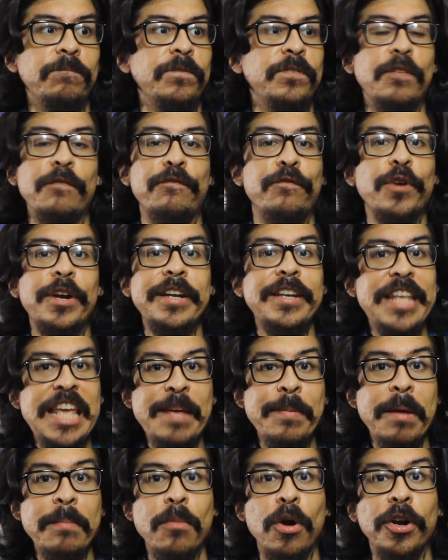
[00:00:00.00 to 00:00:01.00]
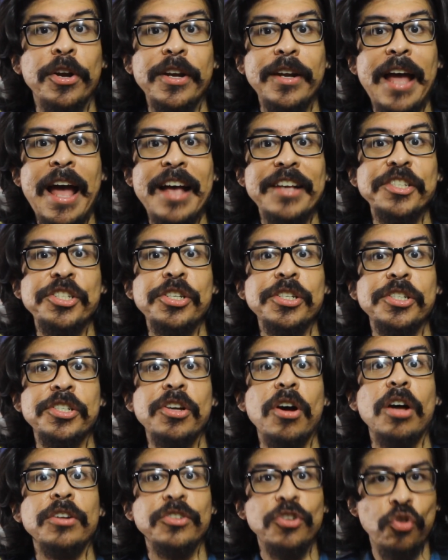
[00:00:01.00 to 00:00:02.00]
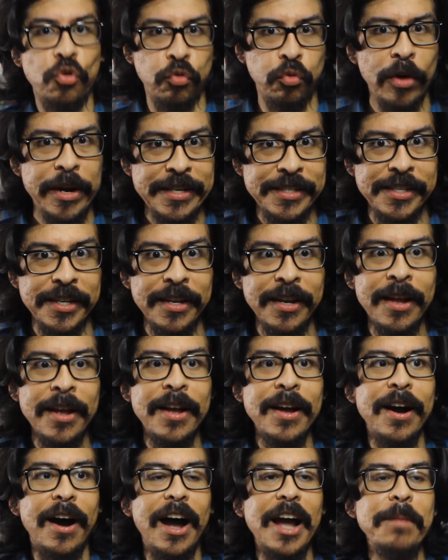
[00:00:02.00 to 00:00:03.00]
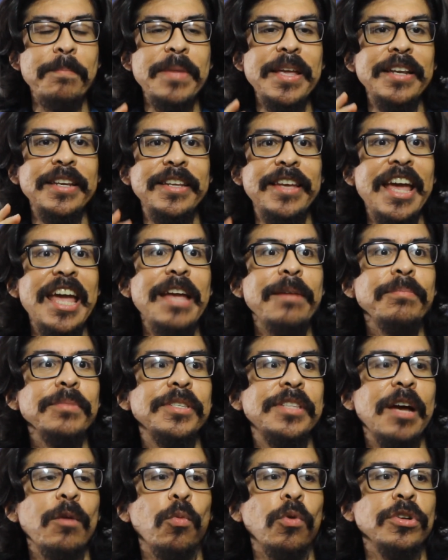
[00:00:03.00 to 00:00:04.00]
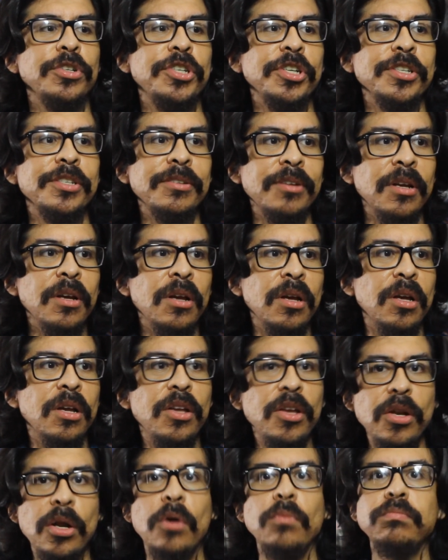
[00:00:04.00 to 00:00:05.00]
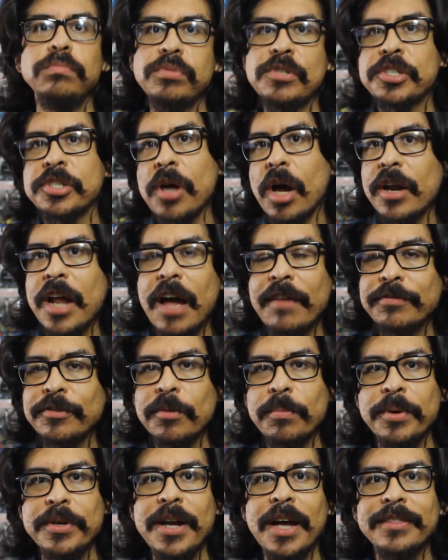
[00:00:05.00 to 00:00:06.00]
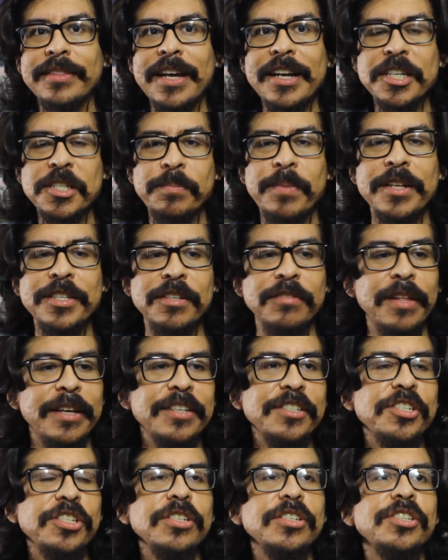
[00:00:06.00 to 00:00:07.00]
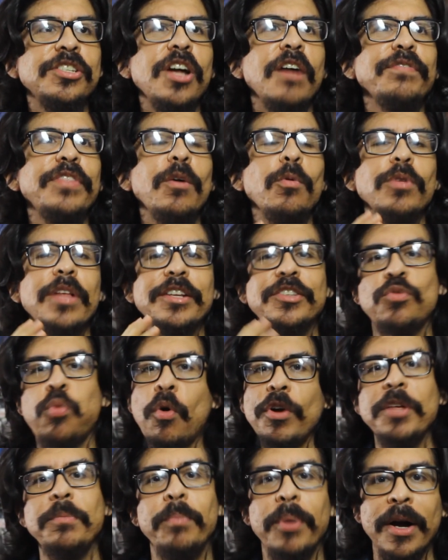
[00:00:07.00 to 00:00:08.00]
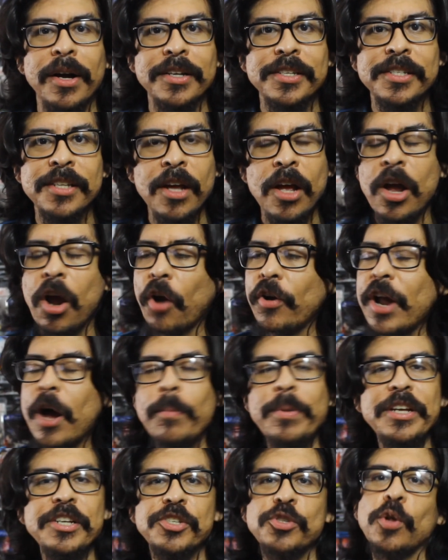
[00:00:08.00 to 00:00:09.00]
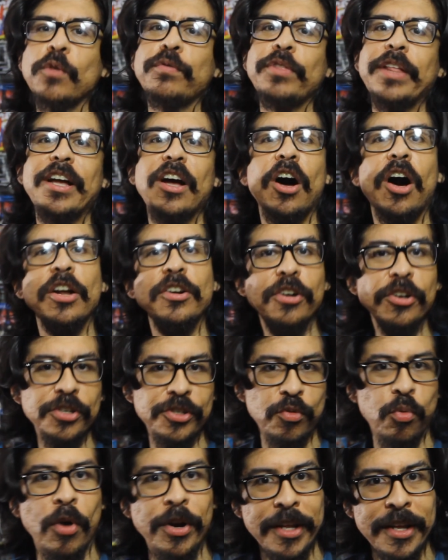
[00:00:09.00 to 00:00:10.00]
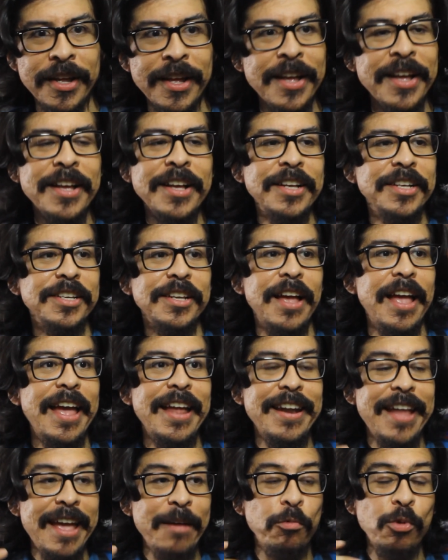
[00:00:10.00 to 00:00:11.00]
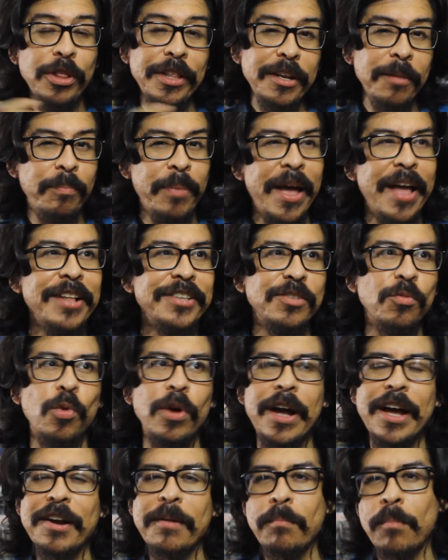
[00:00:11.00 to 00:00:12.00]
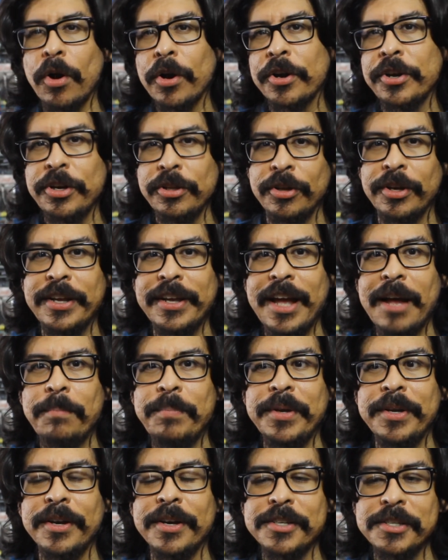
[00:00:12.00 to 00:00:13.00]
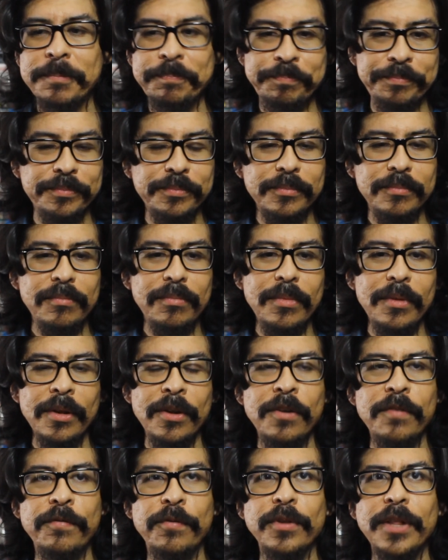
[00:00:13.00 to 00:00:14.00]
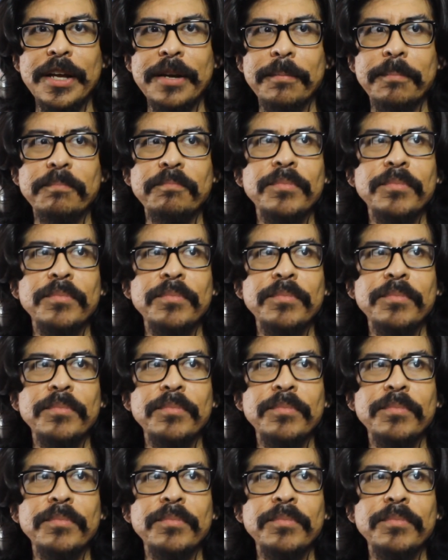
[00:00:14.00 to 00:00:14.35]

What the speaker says: the freaking eBay market has just gone crazy. I mean, games that were just, sought after but not that expensive, like stuff that were like $20 are now being sold for like 120. And it really depends on what kind of market you're looking at, because for like